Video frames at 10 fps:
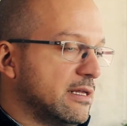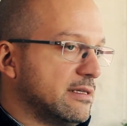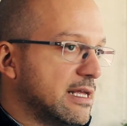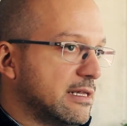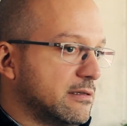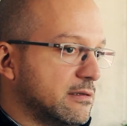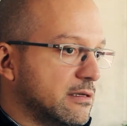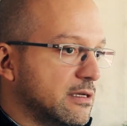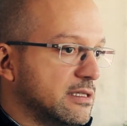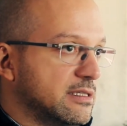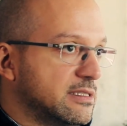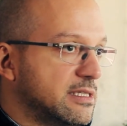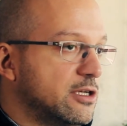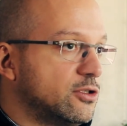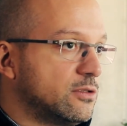that the
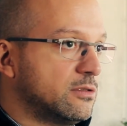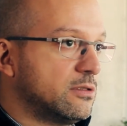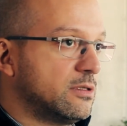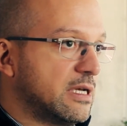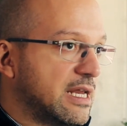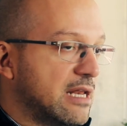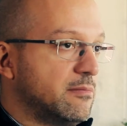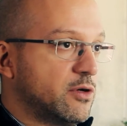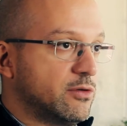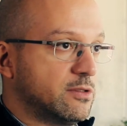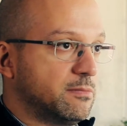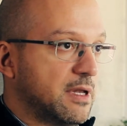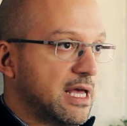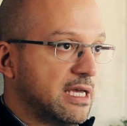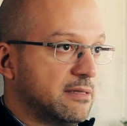station can be
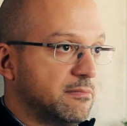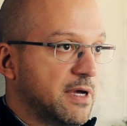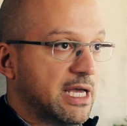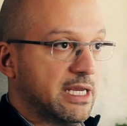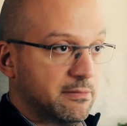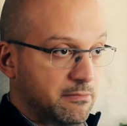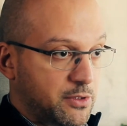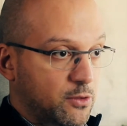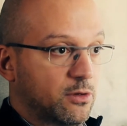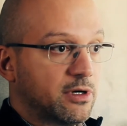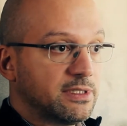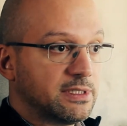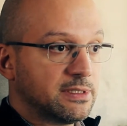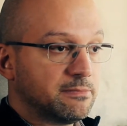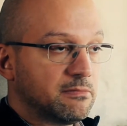resupplied by
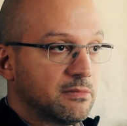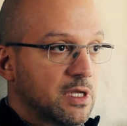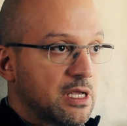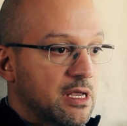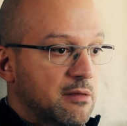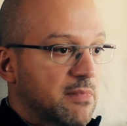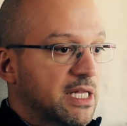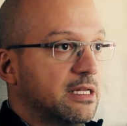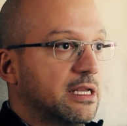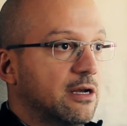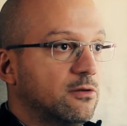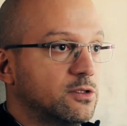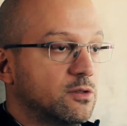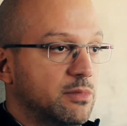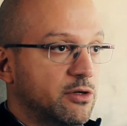Progress, but it can also be